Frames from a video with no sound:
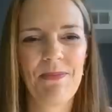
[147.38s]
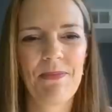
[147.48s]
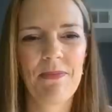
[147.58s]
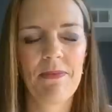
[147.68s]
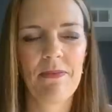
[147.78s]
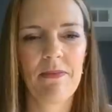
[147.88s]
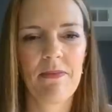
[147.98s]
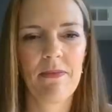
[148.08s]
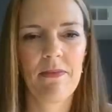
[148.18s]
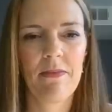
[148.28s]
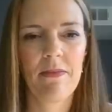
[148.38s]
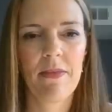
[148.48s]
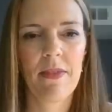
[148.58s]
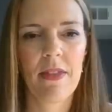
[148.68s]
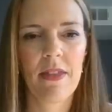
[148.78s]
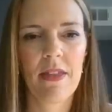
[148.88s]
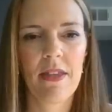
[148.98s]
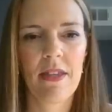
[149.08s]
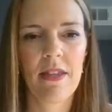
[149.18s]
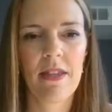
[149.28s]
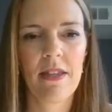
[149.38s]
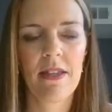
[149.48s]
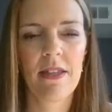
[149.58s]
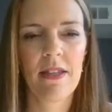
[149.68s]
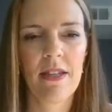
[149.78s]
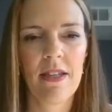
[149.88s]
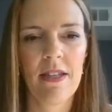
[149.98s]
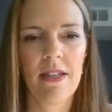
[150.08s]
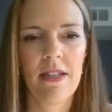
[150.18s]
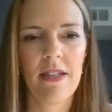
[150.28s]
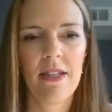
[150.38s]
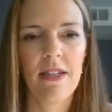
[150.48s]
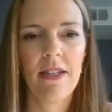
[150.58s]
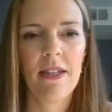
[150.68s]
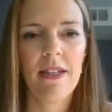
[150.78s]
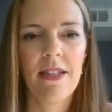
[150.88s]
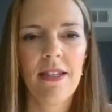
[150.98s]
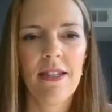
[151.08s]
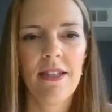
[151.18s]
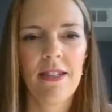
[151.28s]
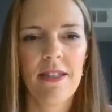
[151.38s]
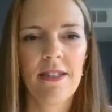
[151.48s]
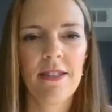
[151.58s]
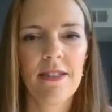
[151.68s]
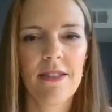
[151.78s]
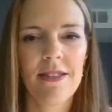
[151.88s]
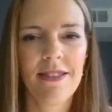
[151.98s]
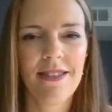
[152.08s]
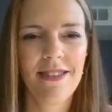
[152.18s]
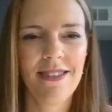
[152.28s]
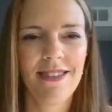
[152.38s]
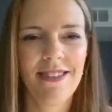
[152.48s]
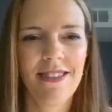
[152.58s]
[no speech]